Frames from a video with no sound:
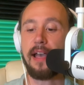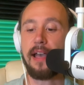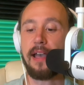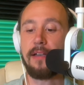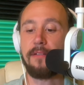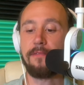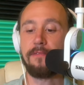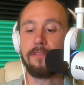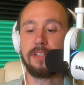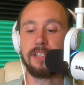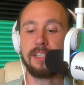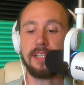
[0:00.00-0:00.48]

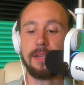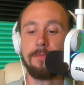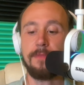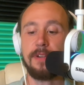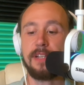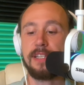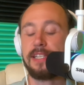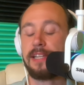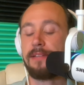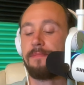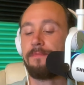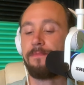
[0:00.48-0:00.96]
For some
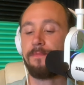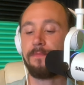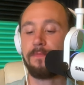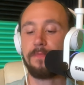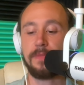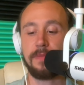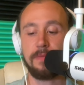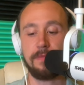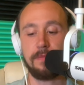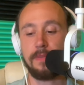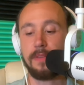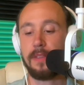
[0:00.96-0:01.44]
reason,
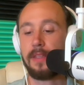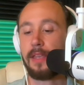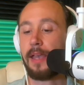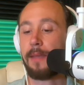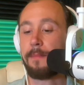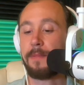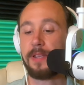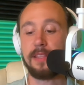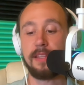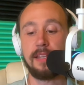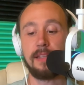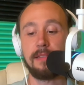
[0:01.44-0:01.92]
I
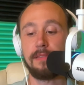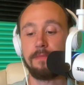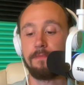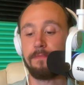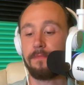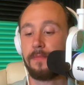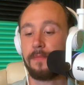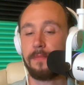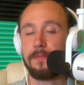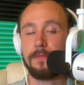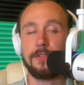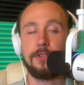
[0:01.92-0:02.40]
mean,
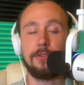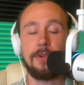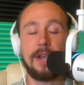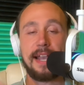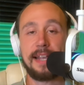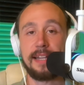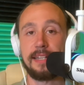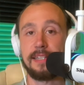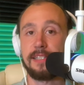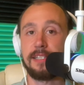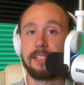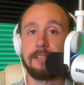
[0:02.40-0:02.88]

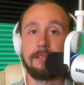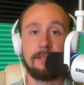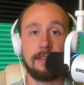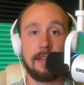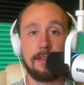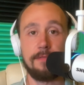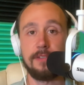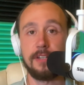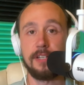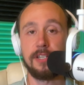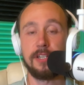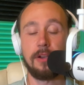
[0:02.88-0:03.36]
dragons
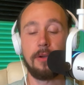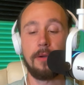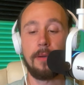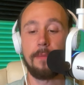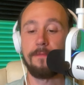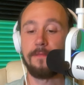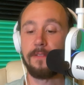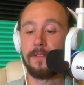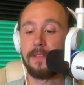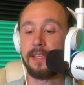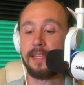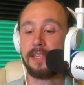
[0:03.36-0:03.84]
love to show
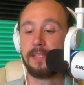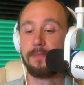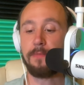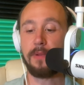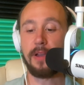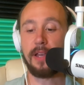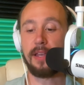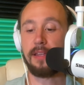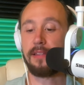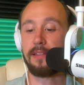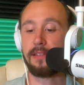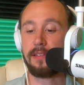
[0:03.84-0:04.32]
up for these,
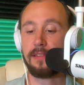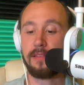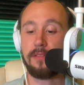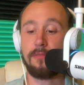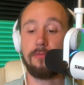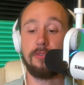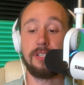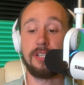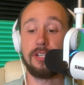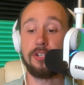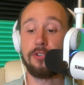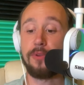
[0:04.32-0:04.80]
but there
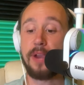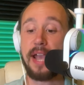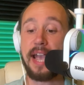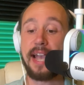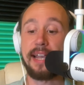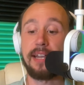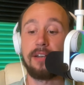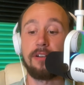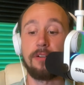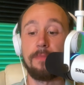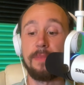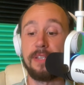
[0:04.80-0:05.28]
was a
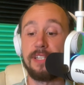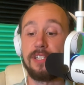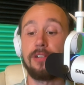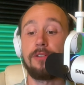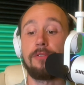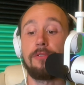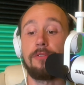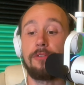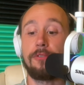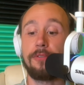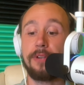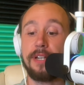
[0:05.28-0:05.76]
dragon or a
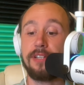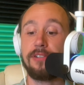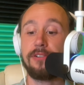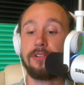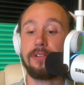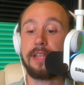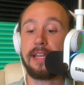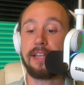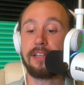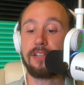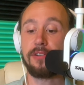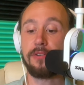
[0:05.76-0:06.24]
mystical
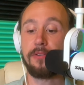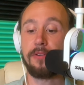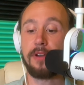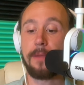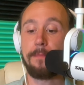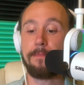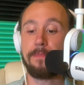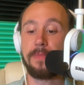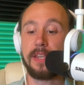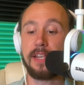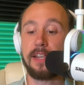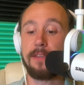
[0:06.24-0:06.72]
creature that showed
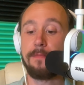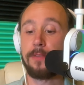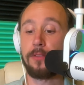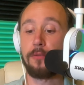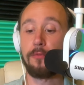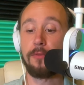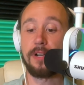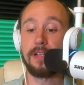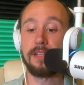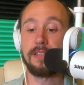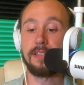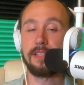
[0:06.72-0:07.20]
up. They gave me the
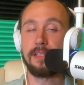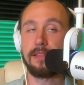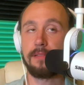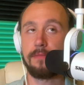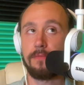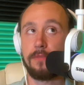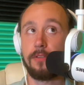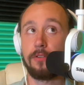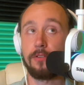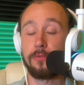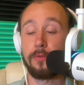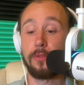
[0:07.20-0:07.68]
words.
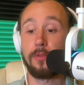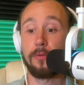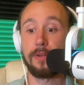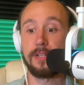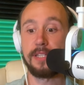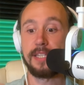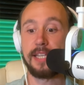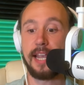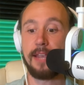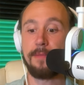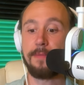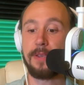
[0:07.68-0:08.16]
Those were the
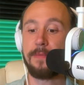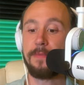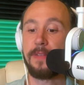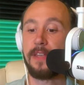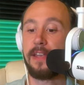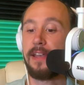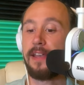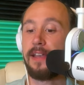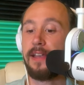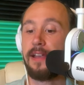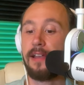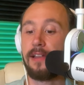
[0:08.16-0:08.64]
words they gave me:
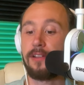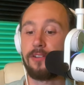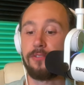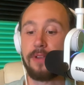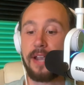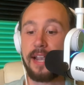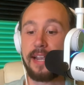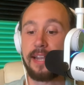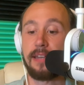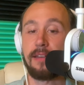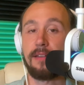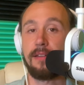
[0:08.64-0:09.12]

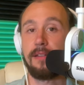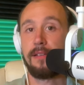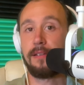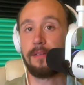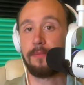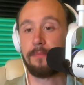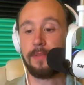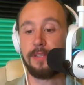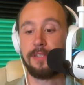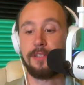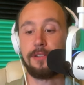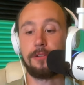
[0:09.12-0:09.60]
dragon,
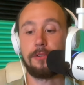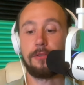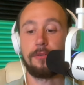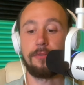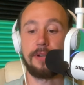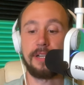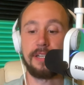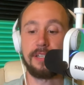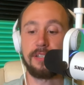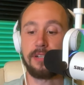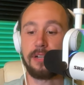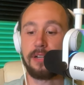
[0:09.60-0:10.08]
mystical
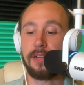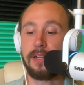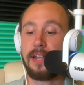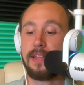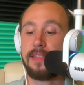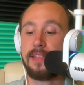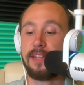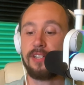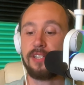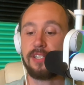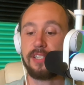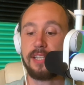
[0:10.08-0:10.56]
creature.
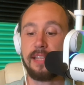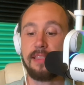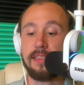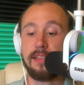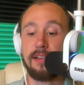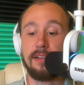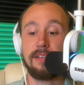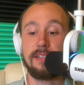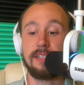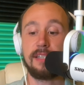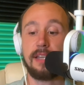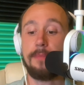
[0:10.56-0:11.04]
And they just said,
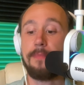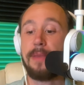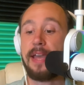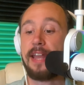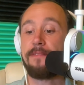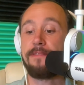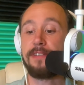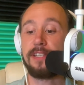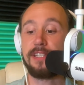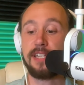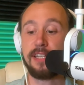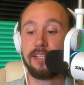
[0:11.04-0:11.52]
there's a
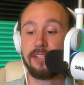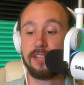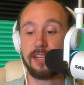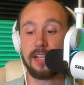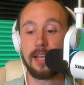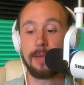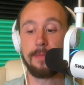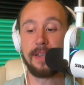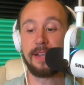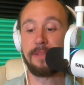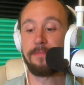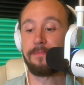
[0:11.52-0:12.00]
manifestation
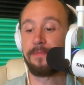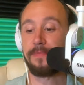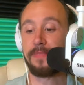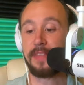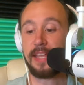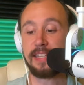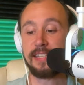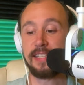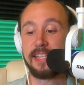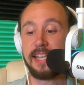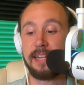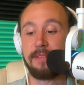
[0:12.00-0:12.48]
coming.
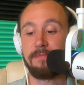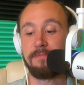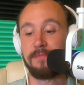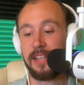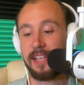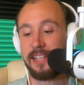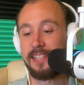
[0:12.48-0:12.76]
That's it. And